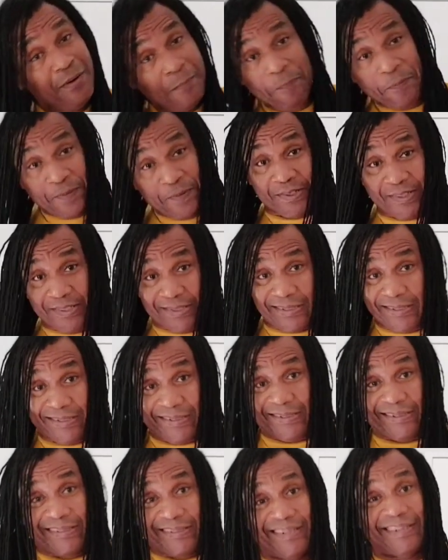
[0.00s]

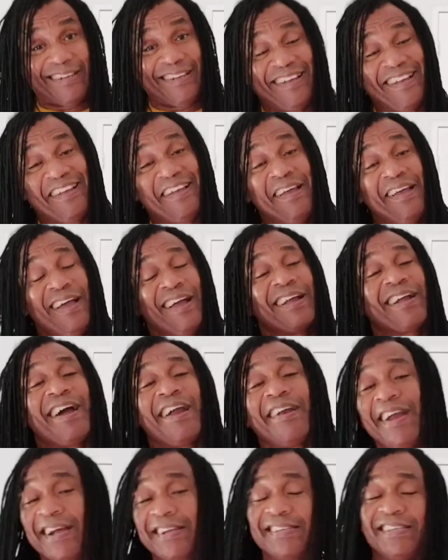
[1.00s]
car
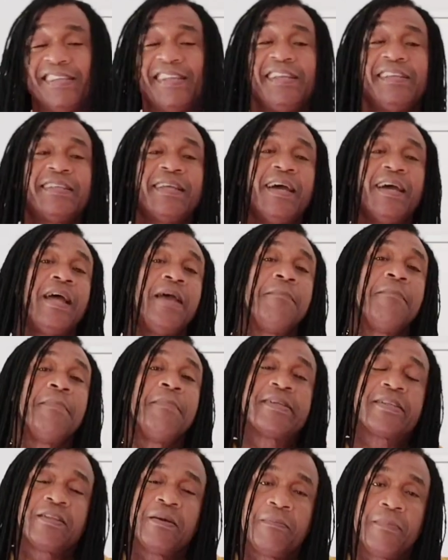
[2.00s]
accident, and I
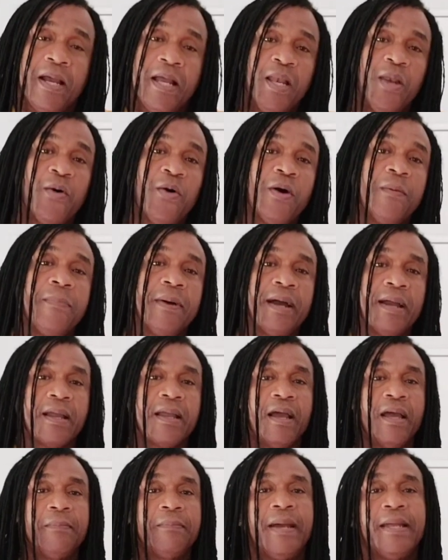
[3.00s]
messed up my lower back
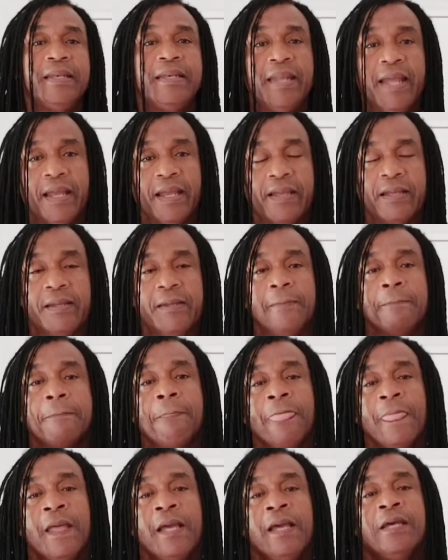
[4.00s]
and my neck.
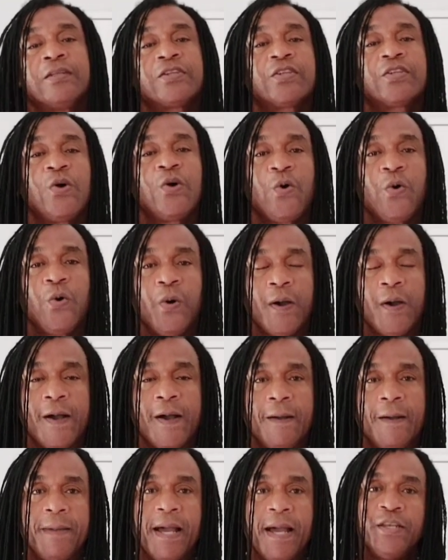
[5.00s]
So
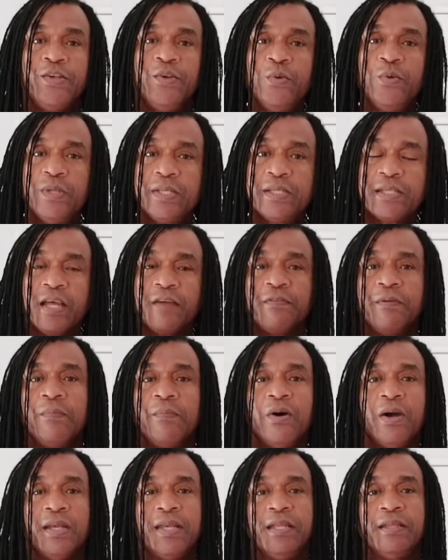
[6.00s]
I do this every
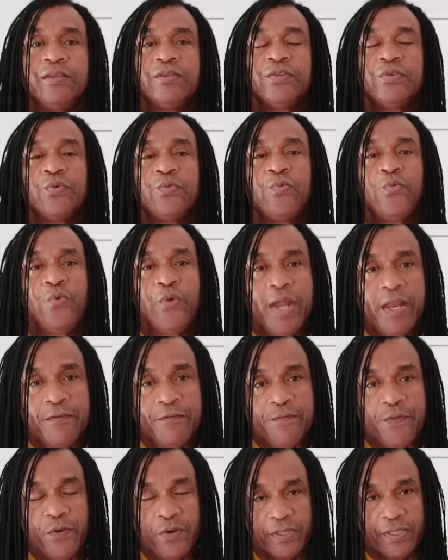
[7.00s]
morning to
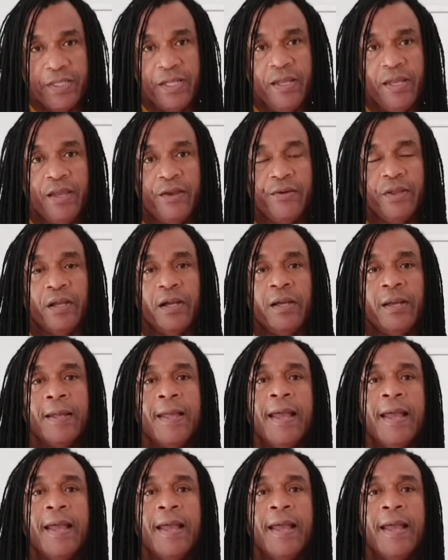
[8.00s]
reinforce the area